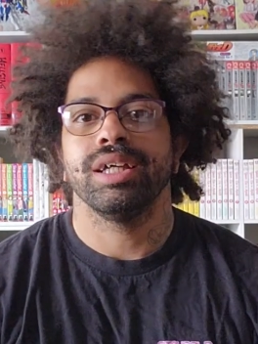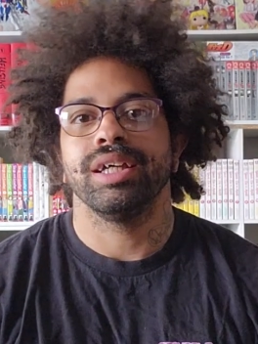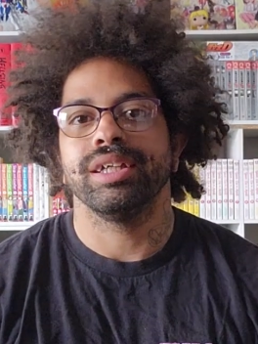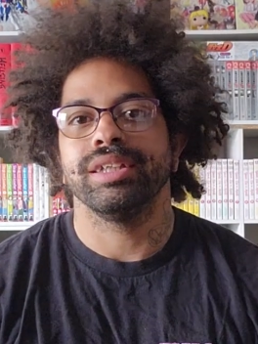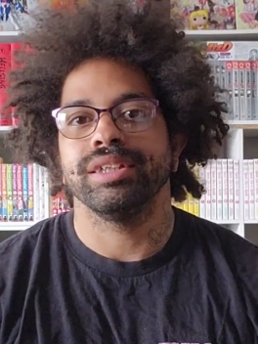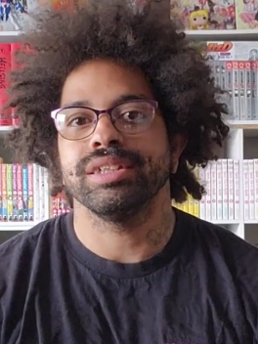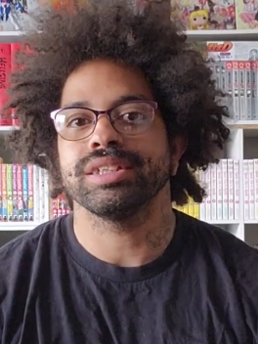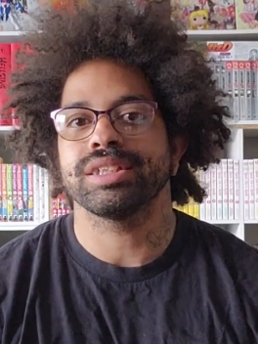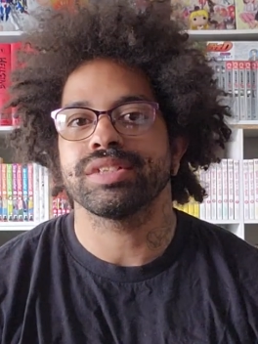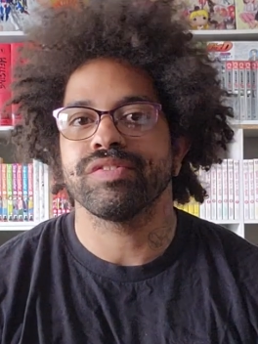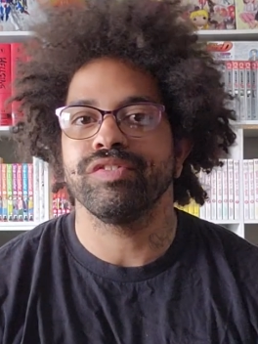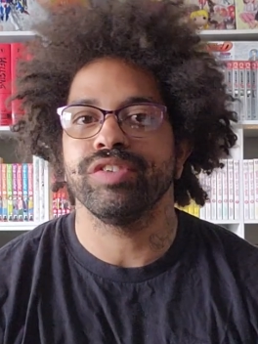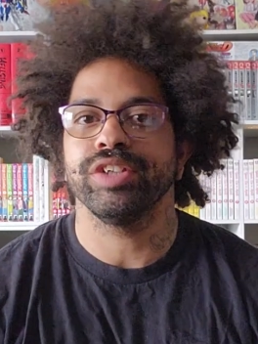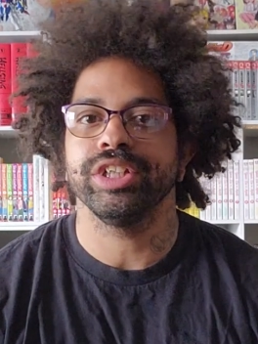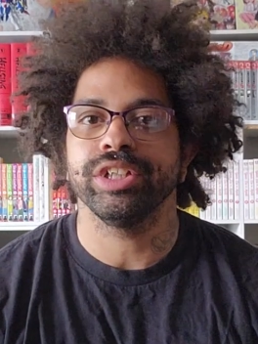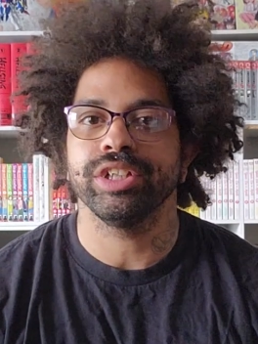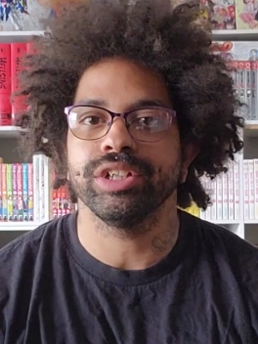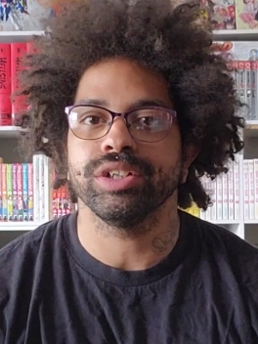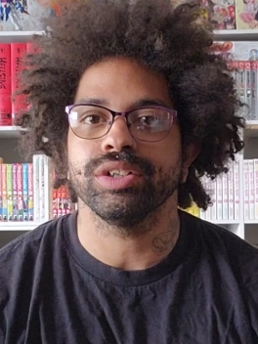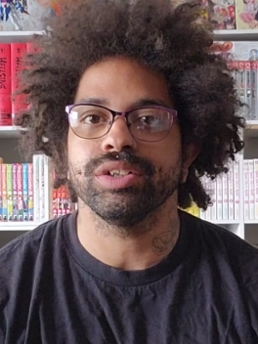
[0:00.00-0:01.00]
and this
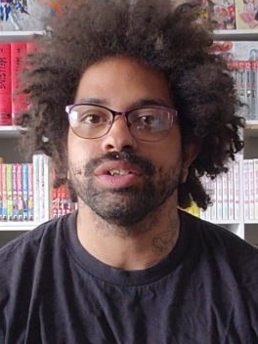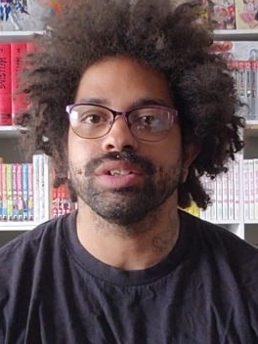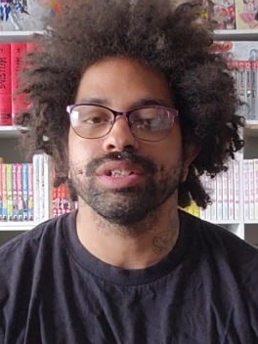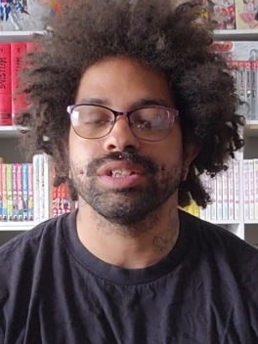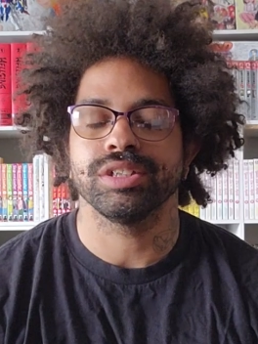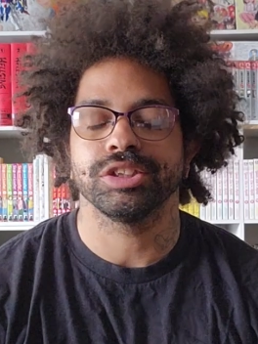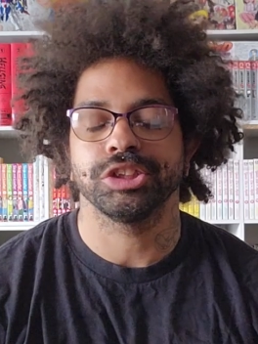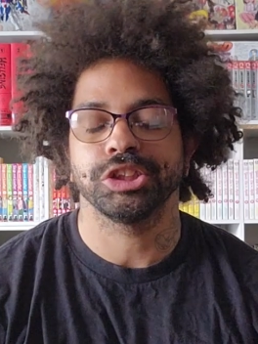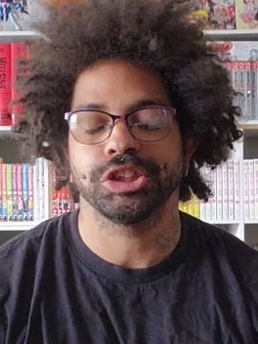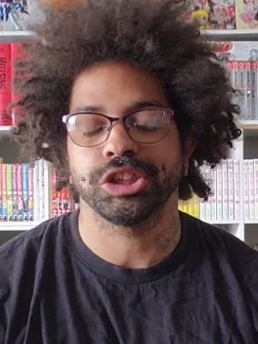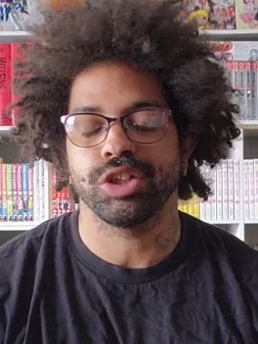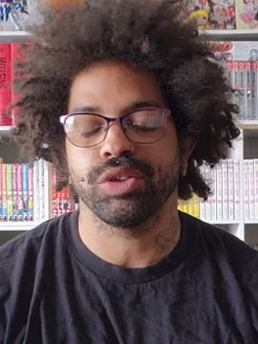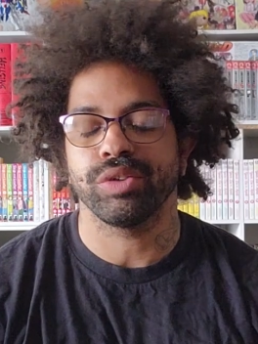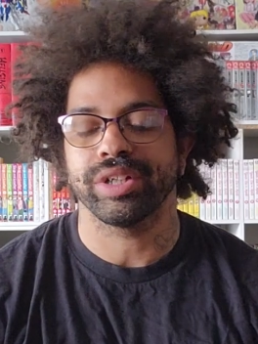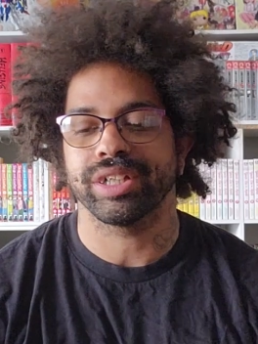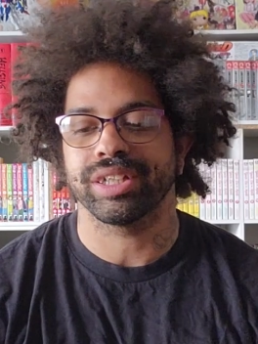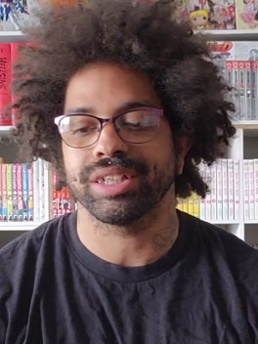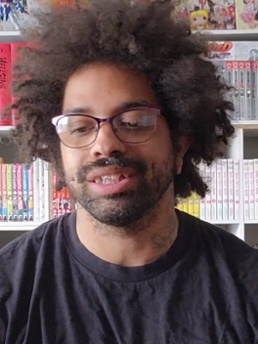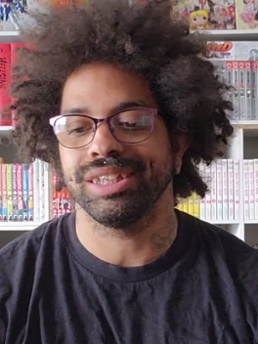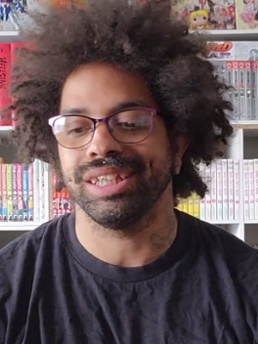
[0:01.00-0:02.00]
video is
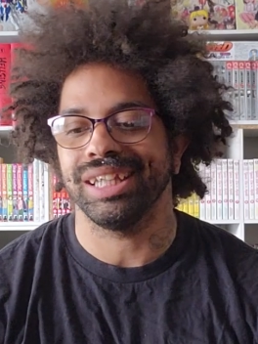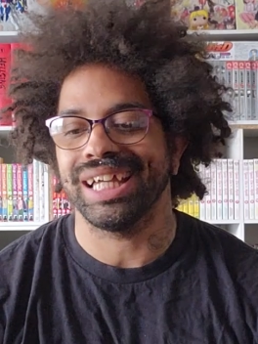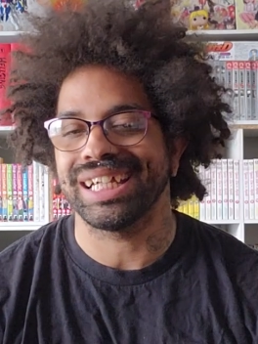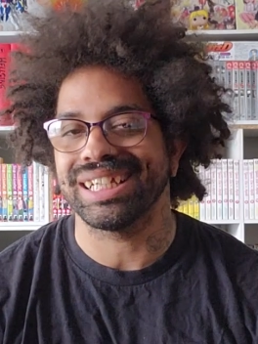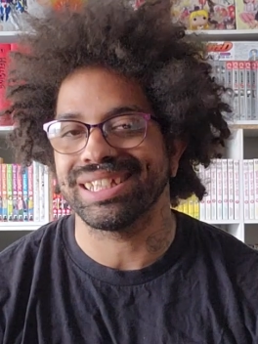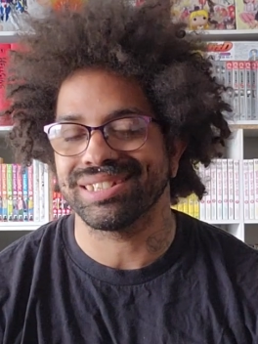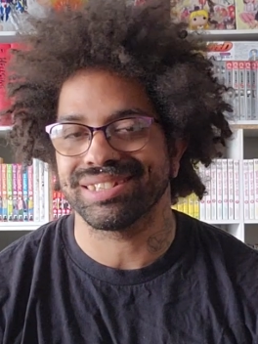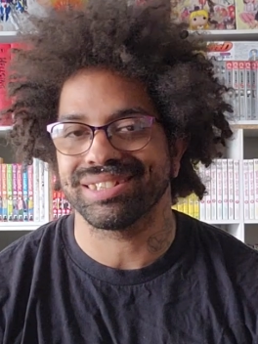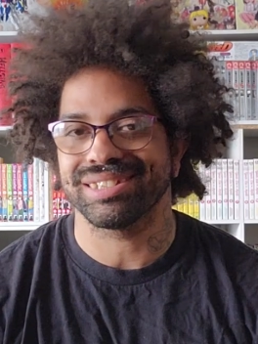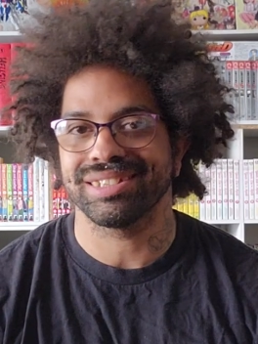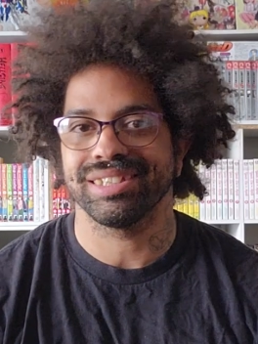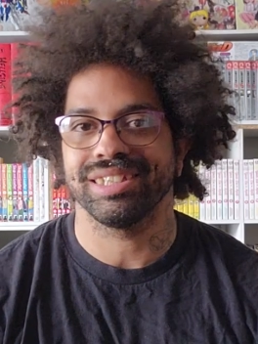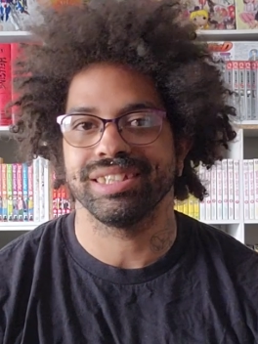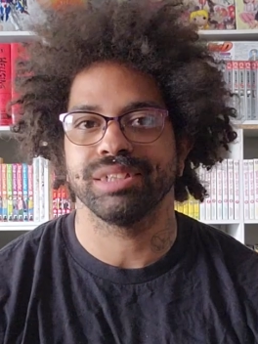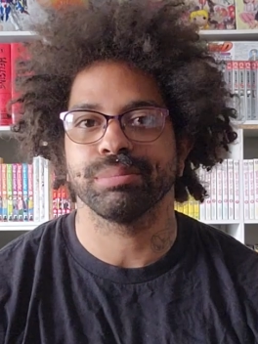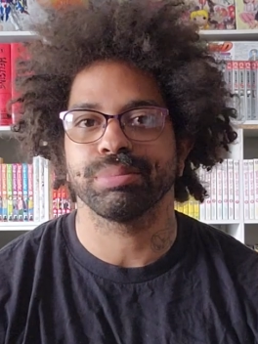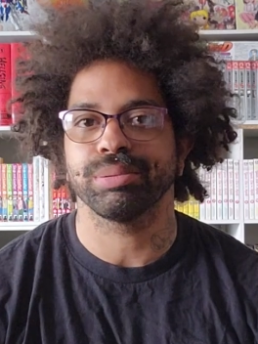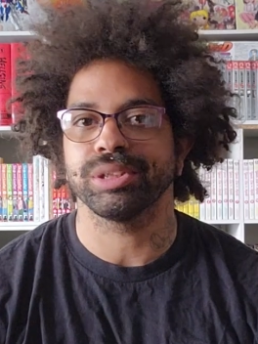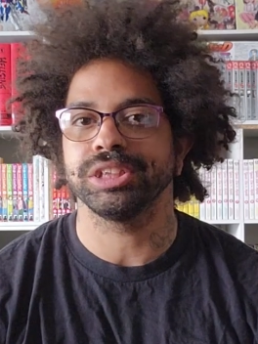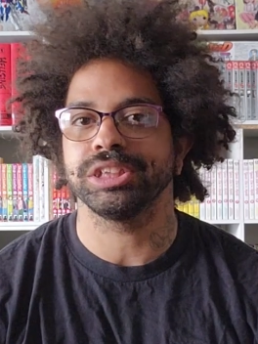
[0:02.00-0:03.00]
showing light
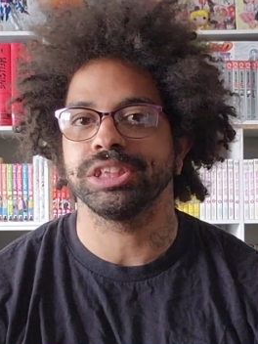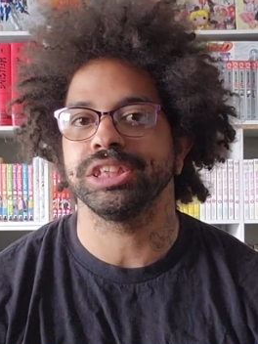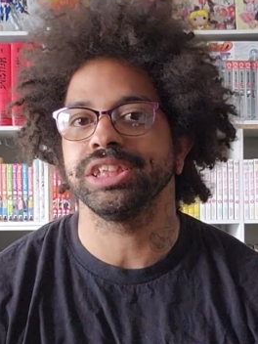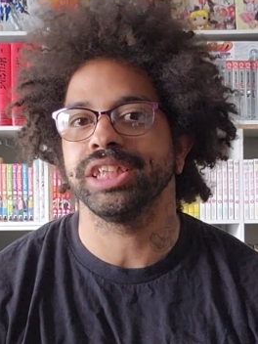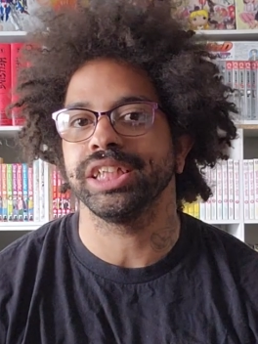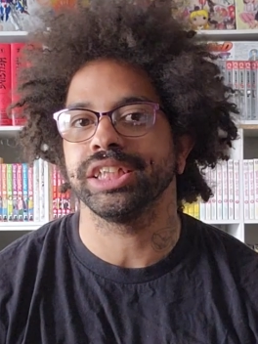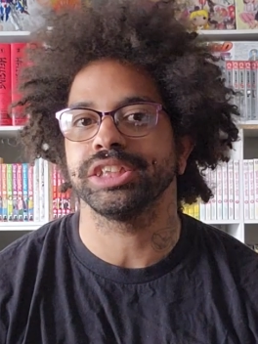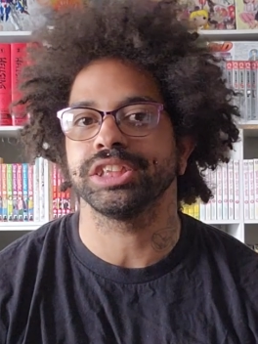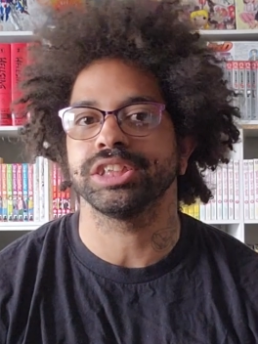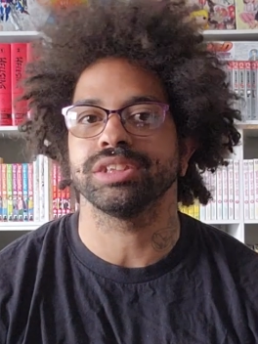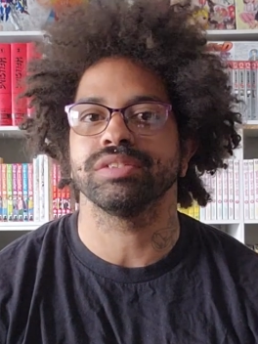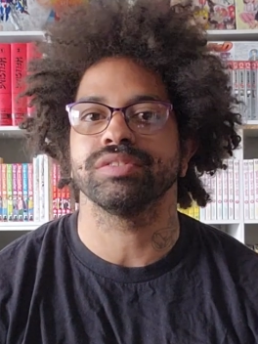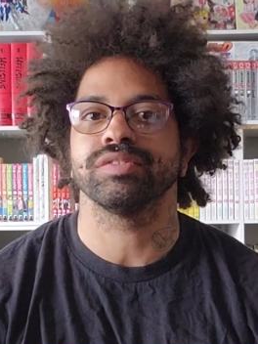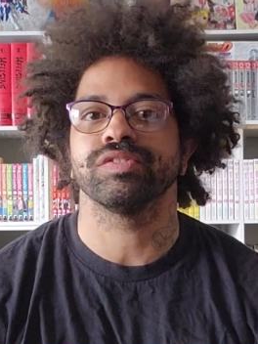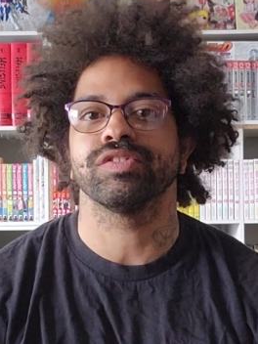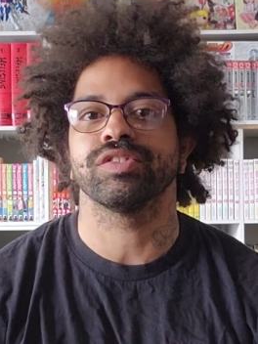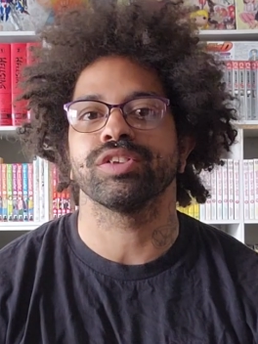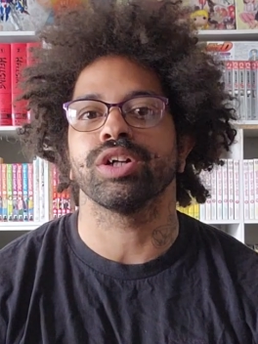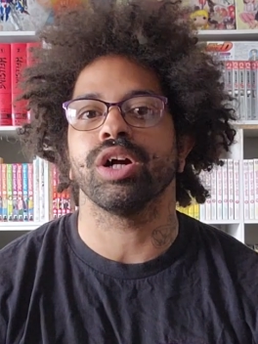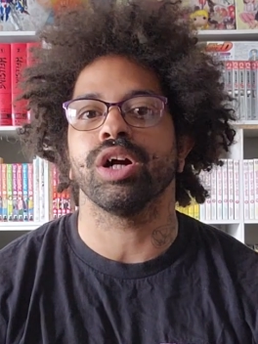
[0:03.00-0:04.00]
and appreciation
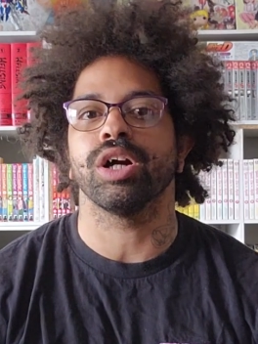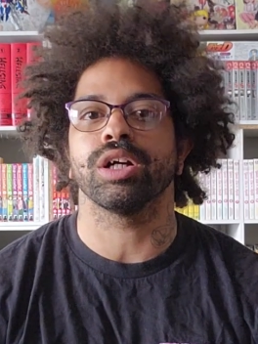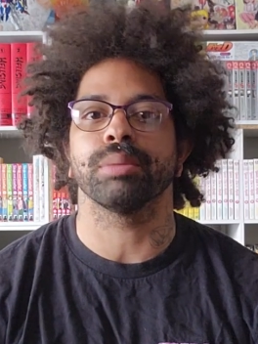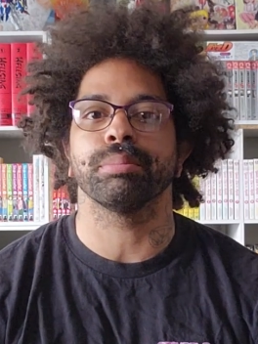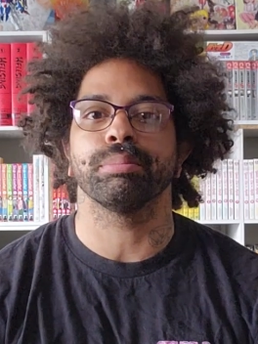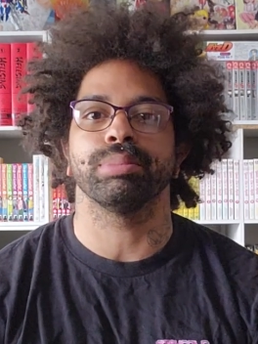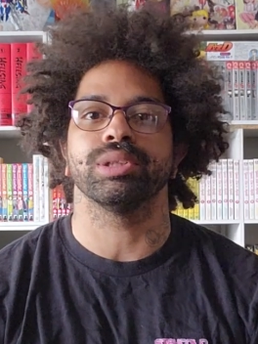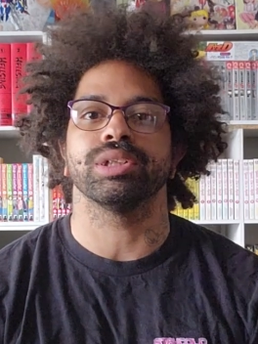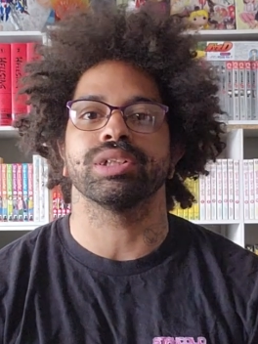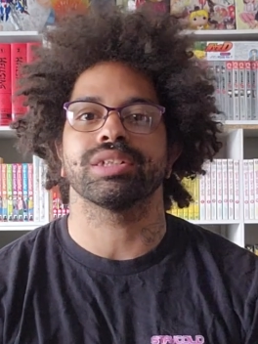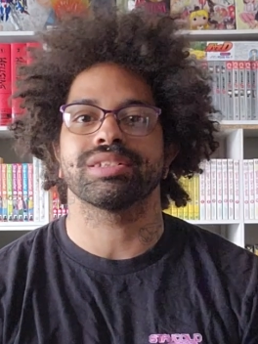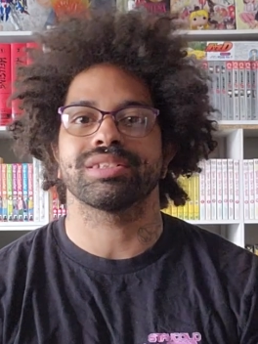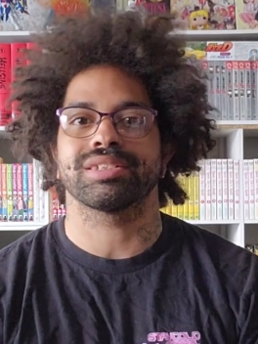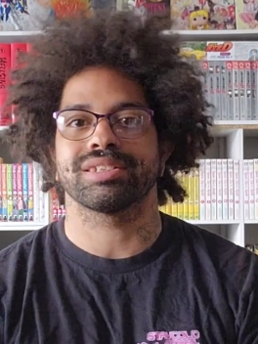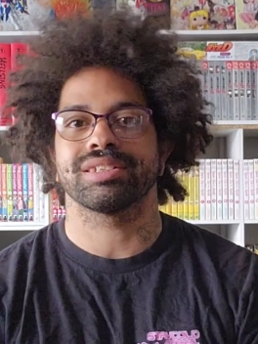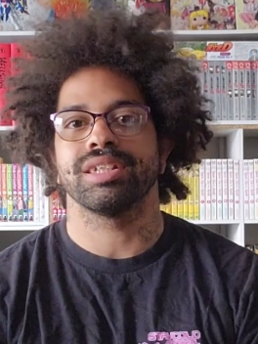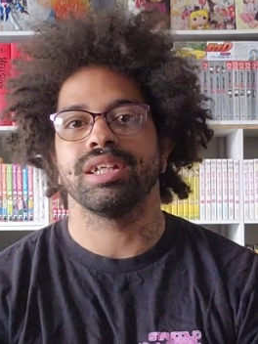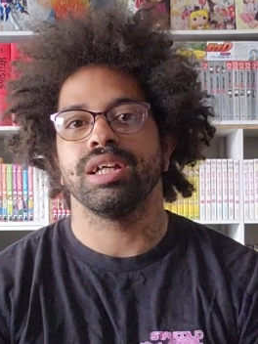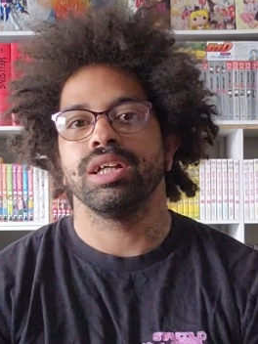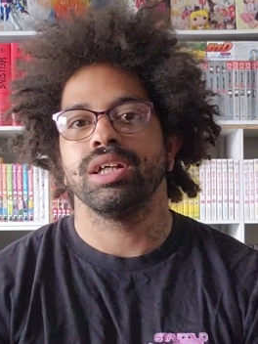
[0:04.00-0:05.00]
for art
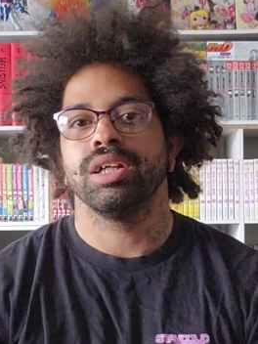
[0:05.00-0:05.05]
books.